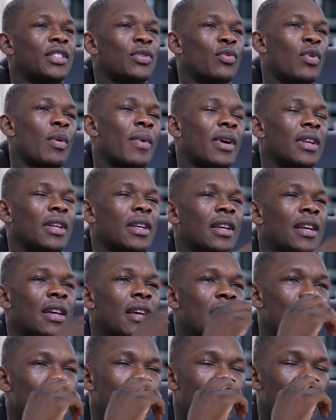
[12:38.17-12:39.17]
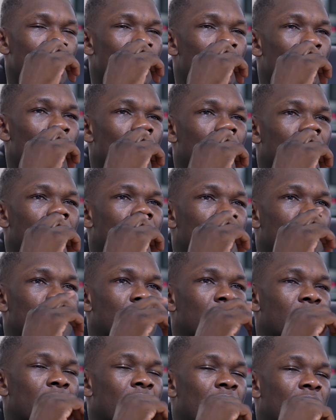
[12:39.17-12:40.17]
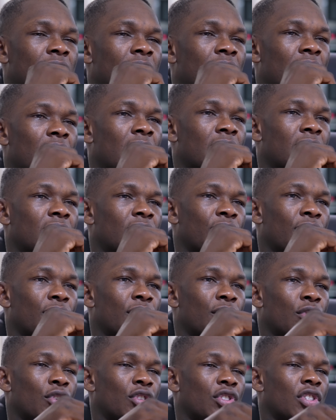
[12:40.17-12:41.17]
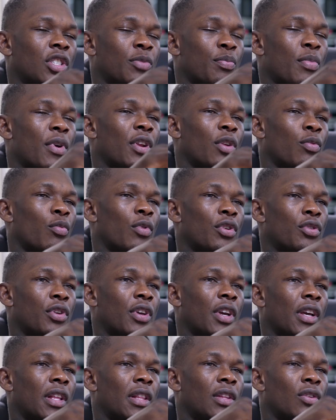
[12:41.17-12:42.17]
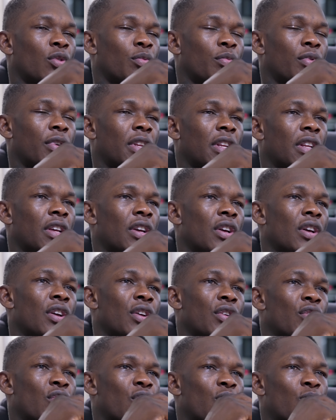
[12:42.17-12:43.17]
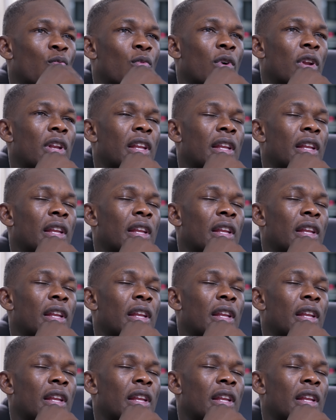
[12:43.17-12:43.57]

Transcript: to where my feet was, as you know, you're suspended when you kick a little bit, you're on one